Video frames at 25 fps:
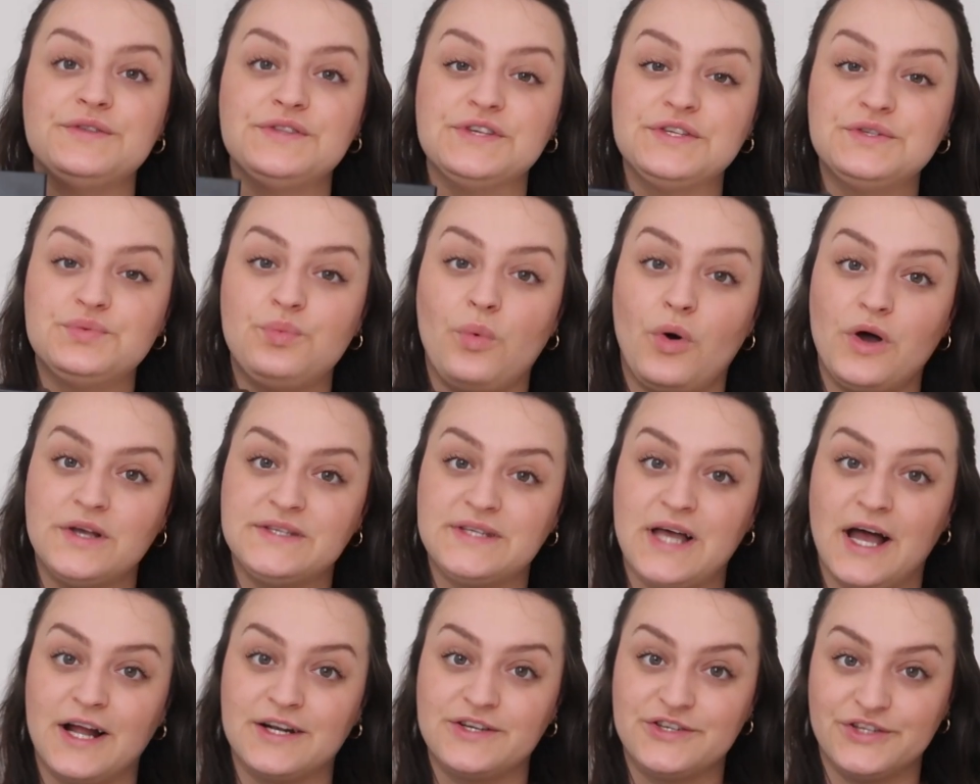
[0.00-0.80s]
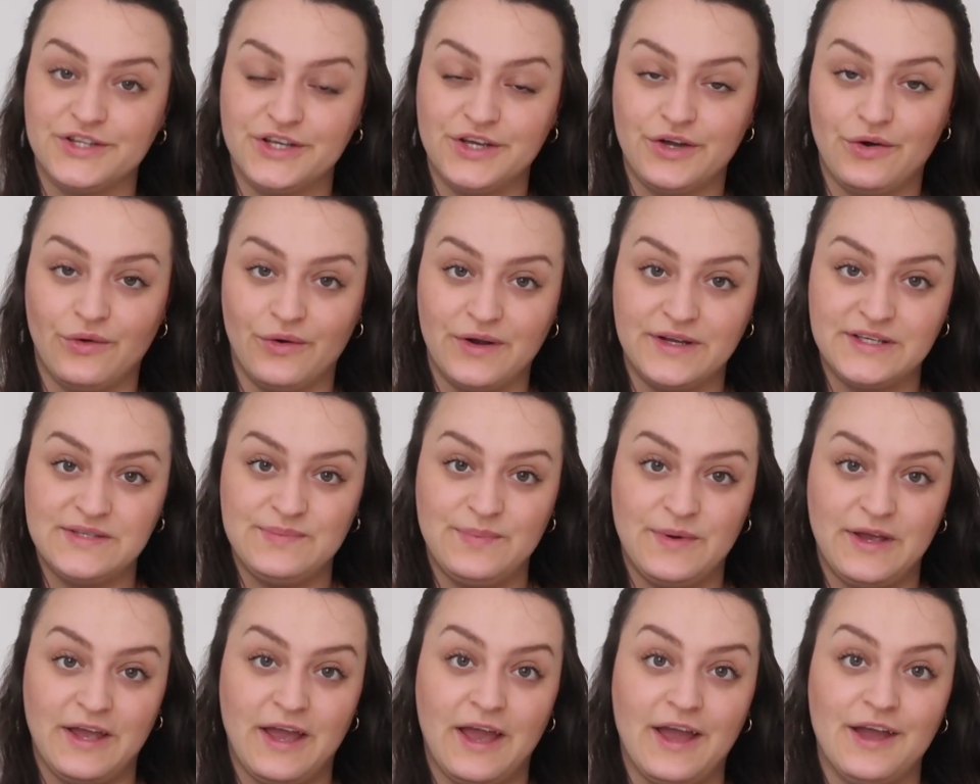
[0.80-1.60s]
this was actually going to
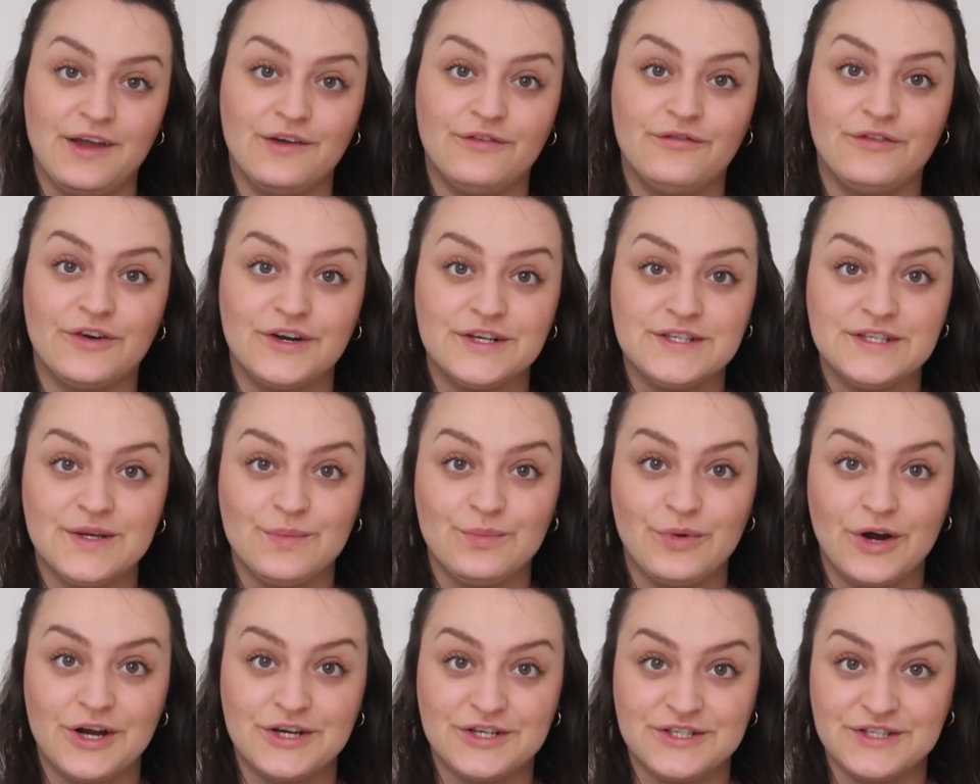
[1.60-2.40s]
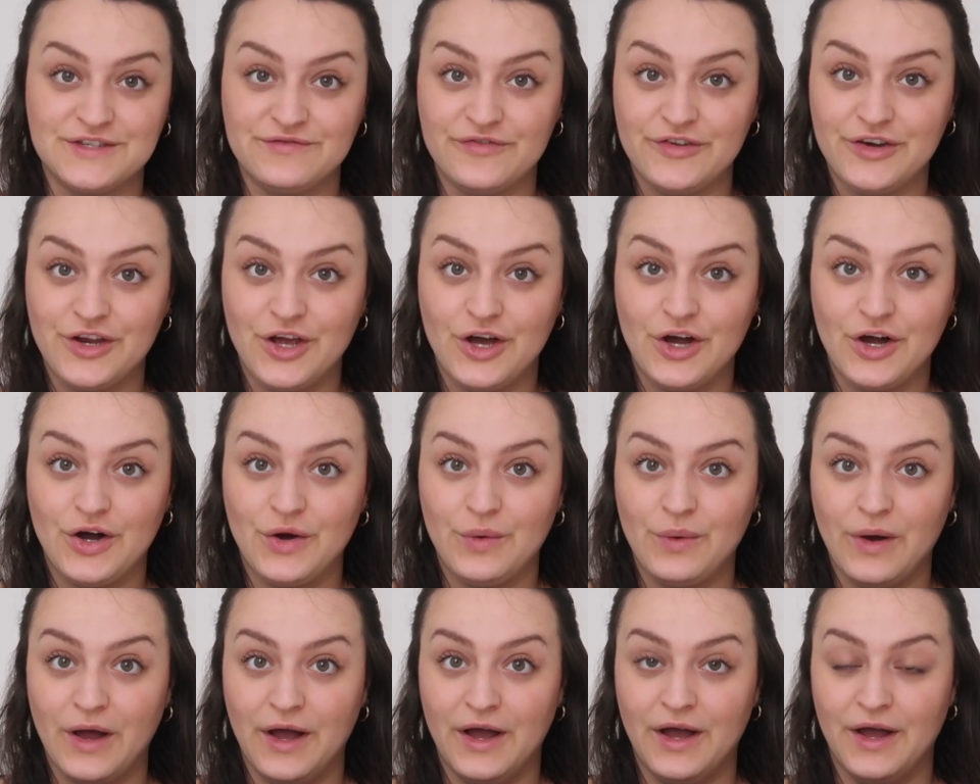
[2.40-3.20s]
be a first impressions
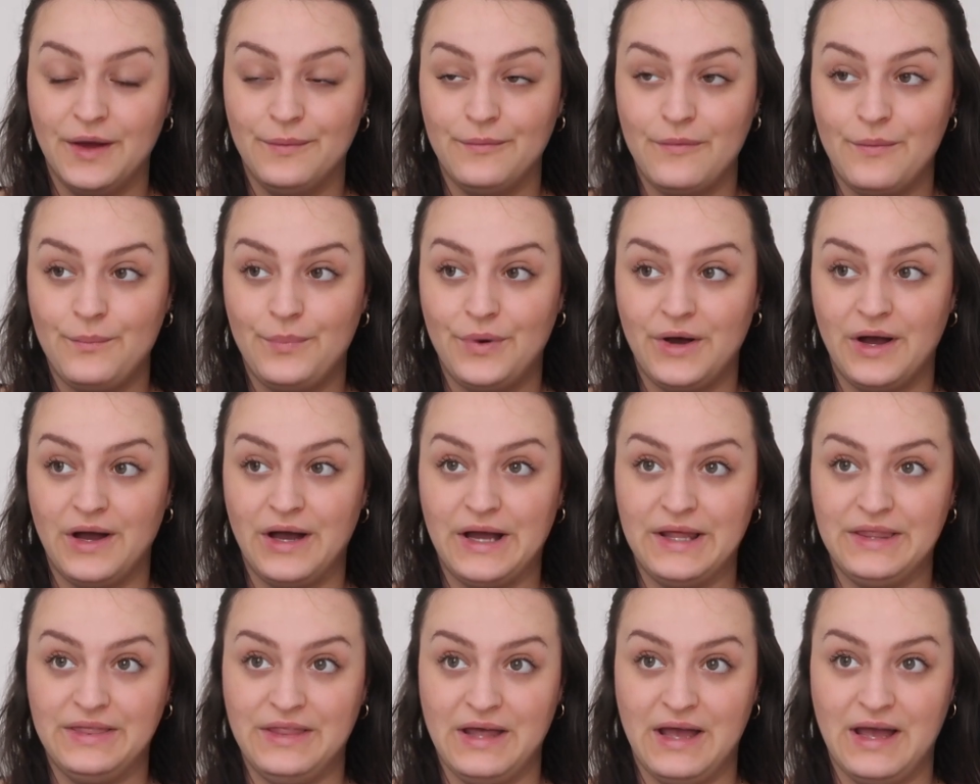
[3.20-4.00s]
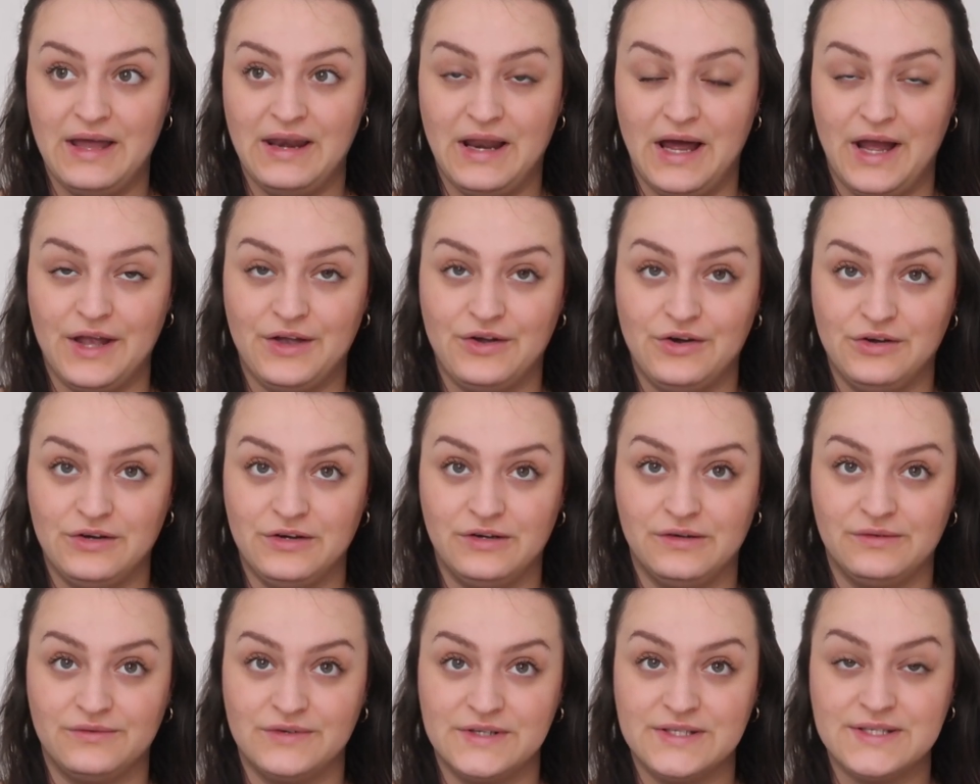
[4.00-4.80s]
video, but then I
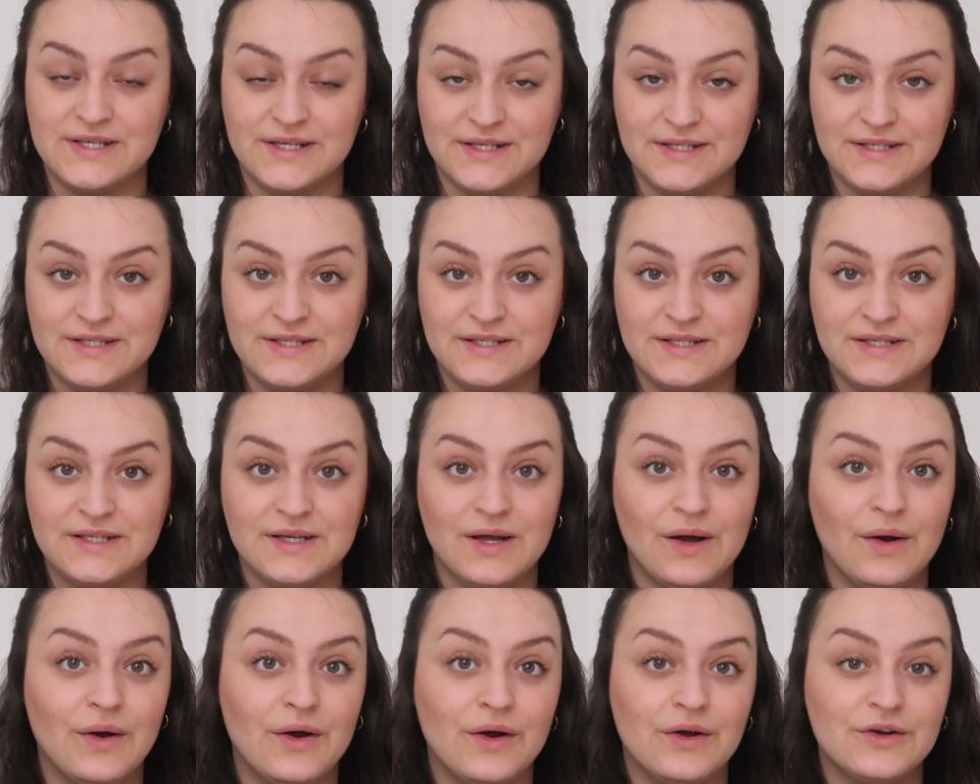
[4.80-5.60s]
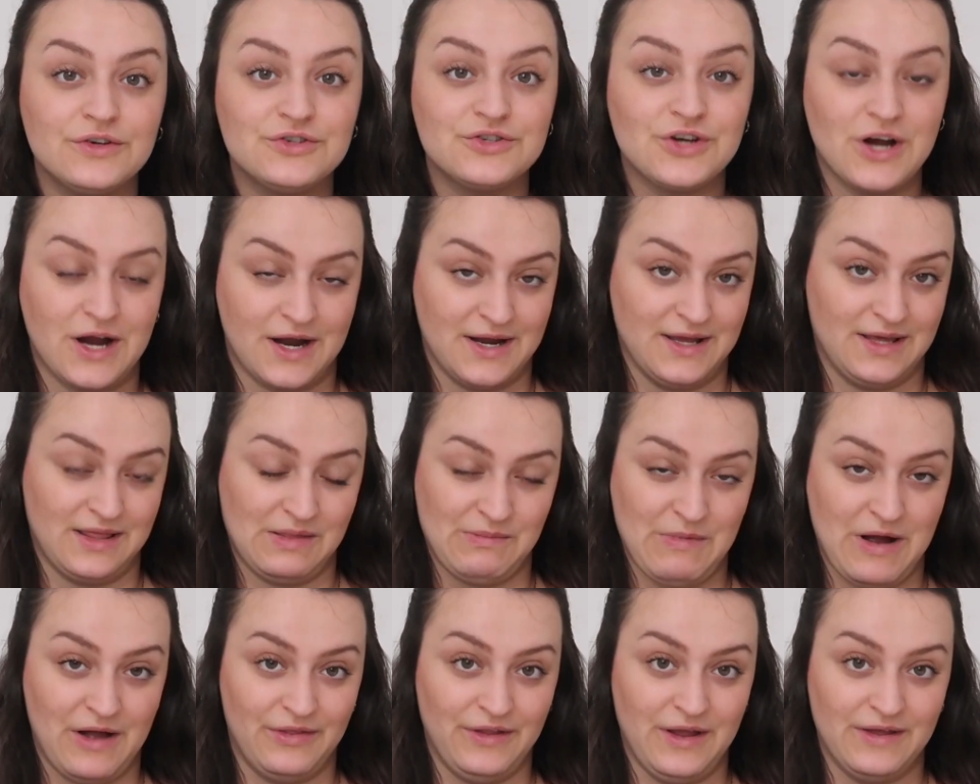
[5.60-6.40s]
couldn't resist trying
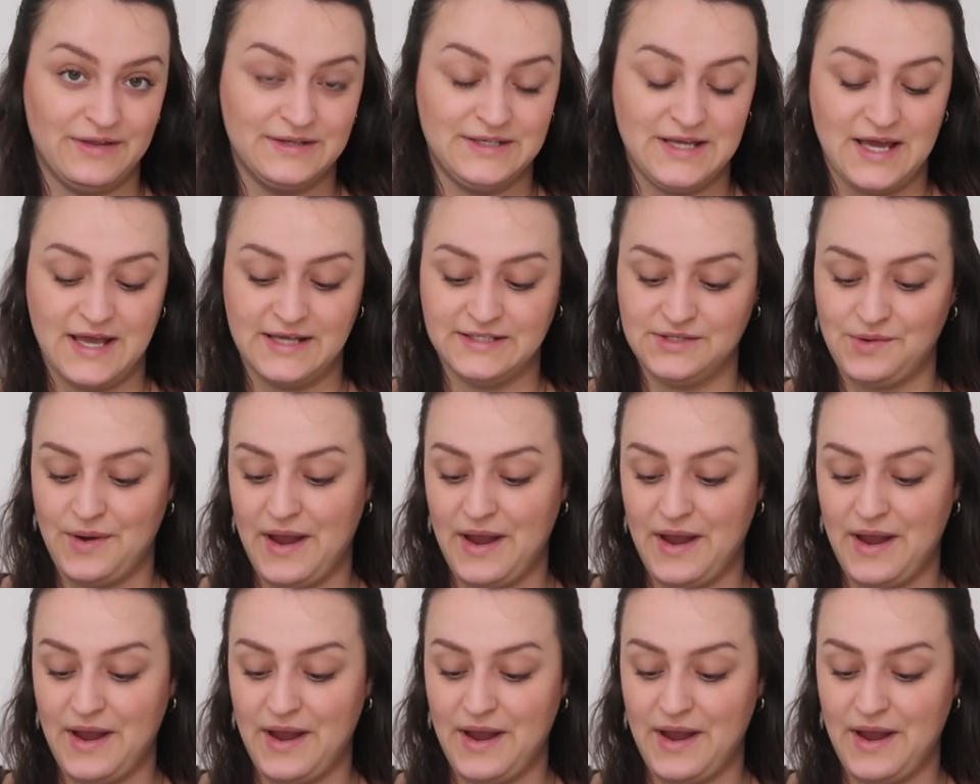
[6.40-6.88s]
them out the other day.